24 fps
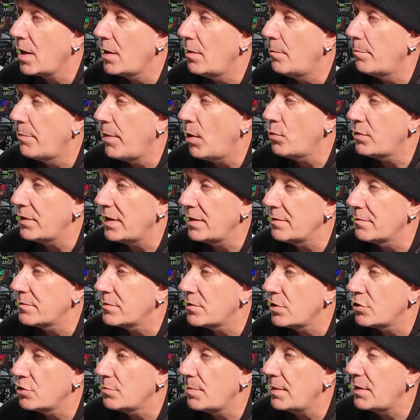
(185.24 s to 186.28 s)
building,
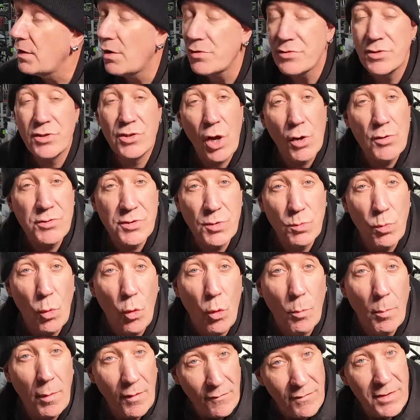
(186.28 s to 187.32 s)
so she'll be nice and toasty
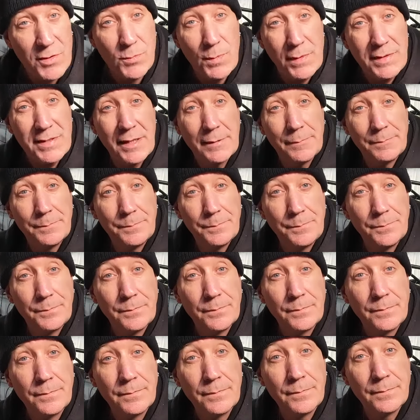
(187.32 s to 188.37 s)
warm this winter.
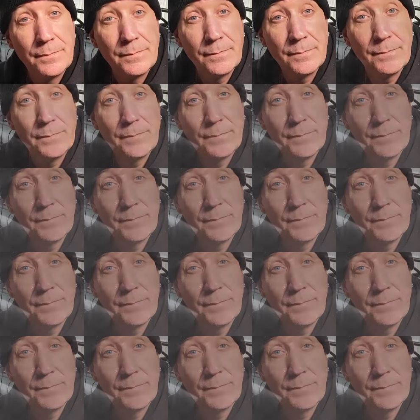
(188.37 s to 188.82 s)
So this is my